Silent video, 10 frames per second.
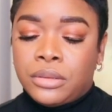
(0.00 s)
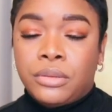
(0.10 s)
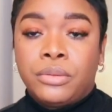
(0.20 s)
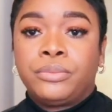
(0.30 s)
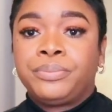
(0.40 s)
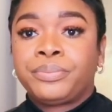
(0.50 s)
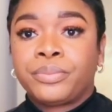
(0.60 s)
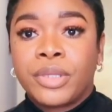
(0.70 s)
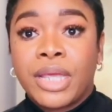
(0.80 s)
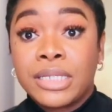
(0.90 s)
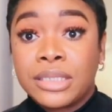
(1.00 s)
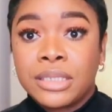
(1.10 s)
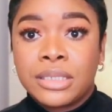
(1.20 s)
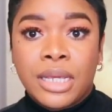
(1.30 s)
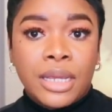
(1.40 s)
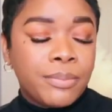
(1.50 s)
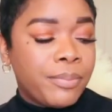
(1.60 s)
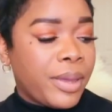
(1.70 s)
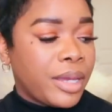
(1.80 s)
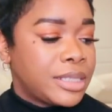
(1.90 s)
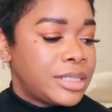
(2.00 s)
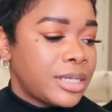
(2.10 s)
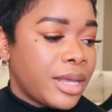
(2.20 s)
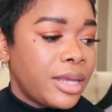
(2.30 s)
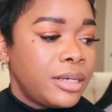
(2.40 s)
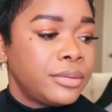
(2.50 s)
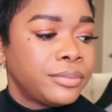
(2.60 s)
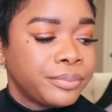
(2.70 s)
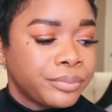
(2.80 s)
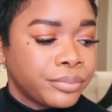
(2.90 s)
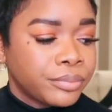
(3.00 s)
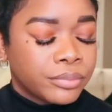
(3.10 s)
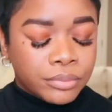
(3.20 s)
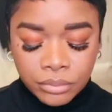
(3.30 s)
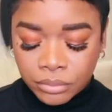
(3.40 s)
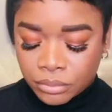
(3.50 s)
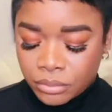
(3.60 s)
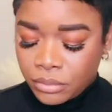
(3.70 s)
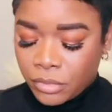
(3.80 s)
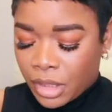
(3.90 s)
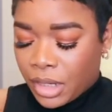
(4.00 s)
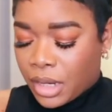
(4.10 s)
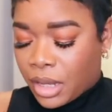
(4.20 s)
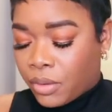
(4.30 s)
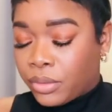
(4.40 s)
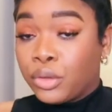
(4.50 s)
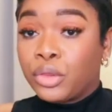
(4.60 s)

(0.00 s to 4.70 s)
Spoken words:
So that's the second set. And now the